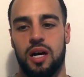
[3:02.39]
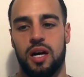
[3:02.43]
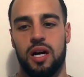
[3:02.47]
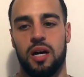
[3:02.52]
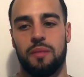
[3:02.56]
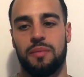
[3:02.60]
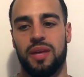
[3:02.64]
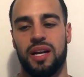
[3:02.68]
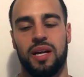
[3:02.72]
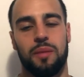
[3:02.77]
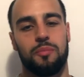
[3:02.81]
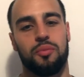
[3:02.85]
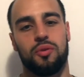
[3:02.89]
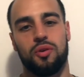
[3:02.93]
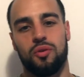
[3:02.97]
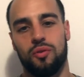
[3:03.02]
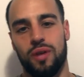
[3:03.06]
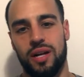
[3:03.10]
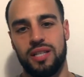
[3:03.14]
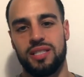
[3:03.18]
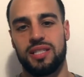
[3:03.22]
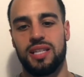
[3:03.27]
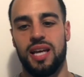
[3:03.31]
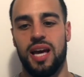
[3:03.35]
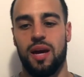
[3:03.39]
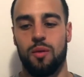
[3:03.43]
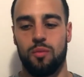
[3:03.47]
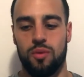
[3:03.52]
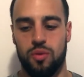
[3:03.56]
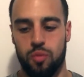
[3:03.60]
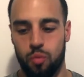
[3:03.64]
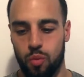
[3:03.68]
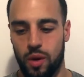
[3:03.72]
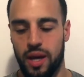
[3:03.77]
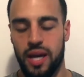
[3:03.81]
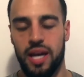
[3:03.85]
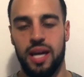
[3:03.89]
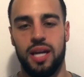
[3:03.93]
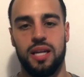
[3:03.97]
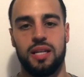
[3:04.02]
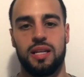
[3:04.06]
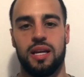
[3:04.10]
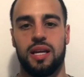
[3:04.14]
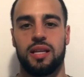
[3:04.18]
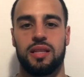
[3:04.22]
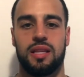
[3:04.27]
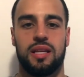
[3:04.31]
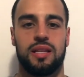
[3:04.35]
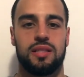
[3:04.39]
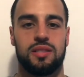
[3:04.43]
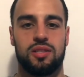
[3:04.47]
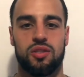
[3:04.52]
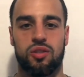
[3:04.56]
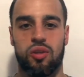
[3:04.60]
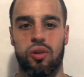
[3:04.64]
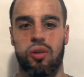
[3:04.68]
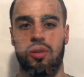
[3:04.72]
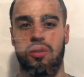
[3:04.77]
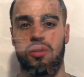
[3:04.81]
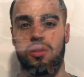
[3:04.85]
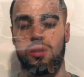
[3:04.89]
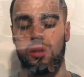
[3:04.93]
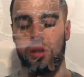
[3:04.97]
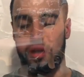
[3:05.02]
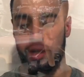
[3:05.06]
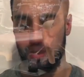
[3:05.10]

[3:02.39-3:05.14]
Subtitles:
They can progress that with weight and then start,